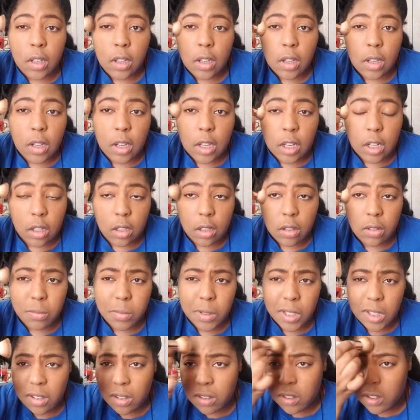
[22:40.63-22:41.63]
And a little bit
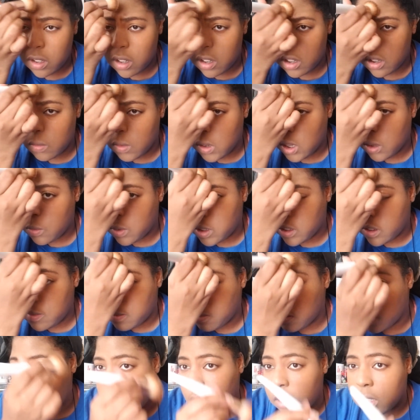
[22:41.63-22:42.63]
goes a long way when
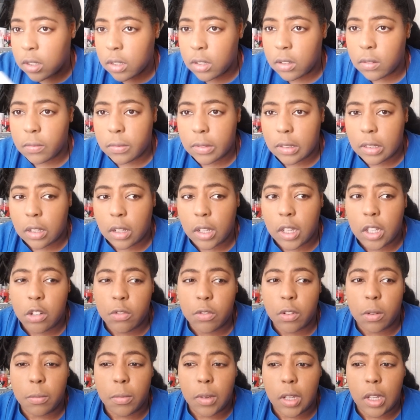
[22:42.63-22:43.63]
spraying, at least for
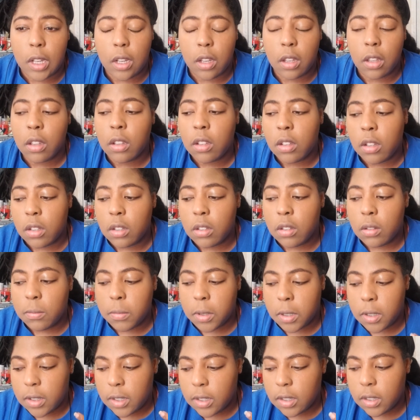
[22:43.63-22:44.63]
me
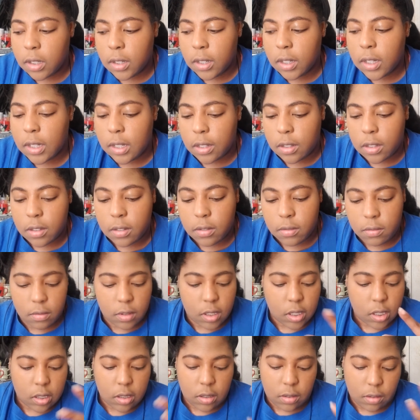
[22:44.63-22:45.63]
personally, because
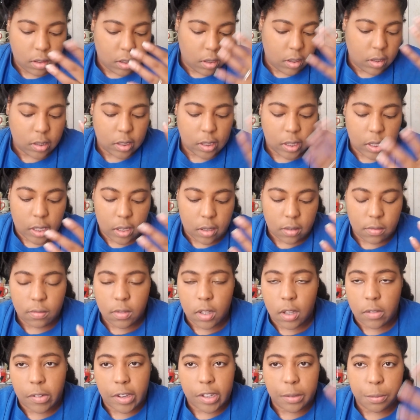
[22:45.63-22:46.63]
again,
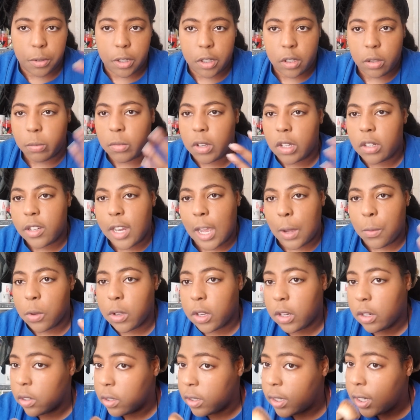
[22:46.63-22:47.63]
if I spray too much, I will
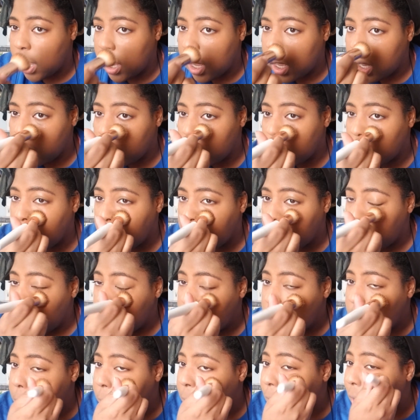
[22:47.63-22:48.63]
irritate
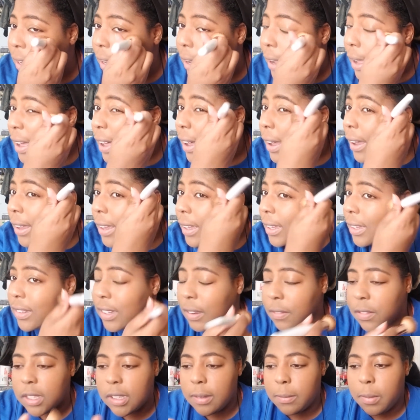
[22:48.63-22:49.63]
my eyes. I've
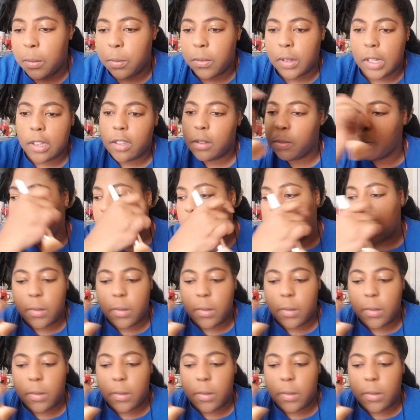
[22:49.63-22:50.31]
seen people like spray,